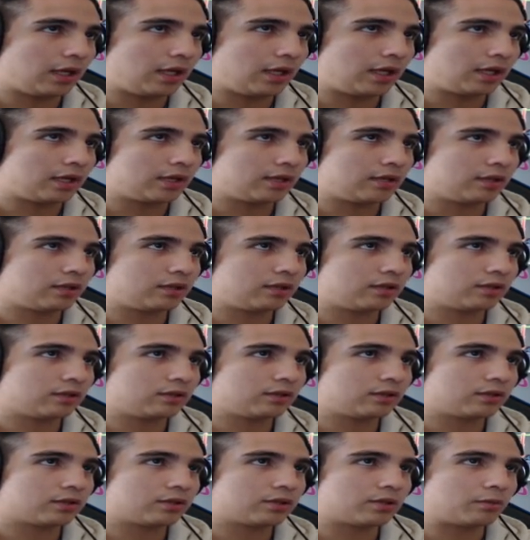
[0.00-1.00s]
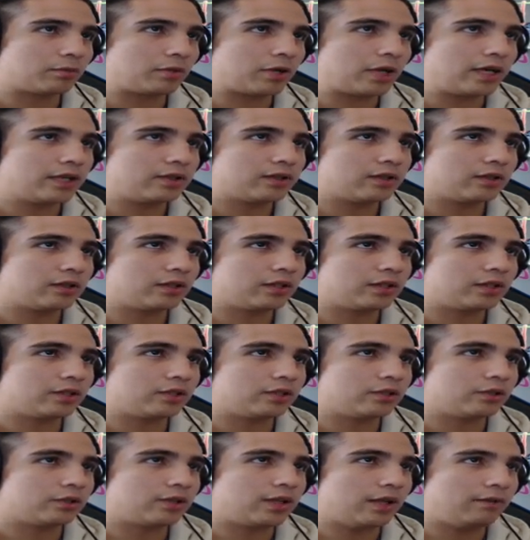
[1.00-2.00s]
And
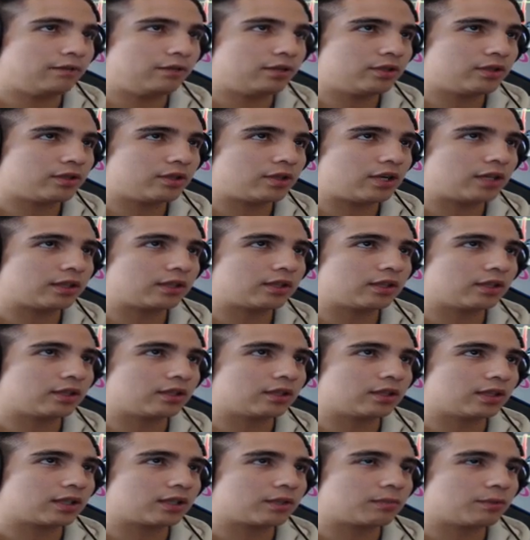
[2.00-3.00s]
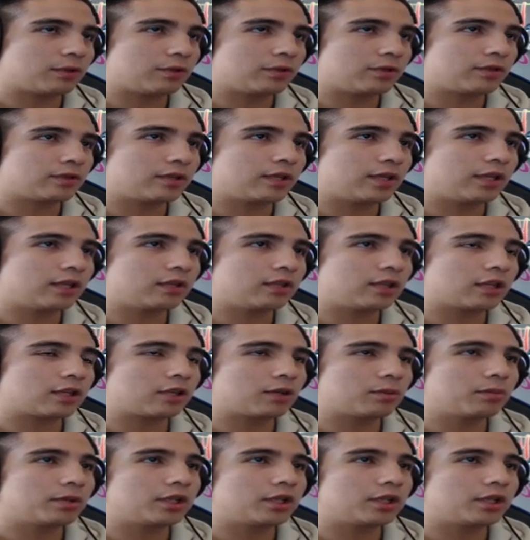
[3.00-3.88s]
surprisingly, David is not the experienced leg locker,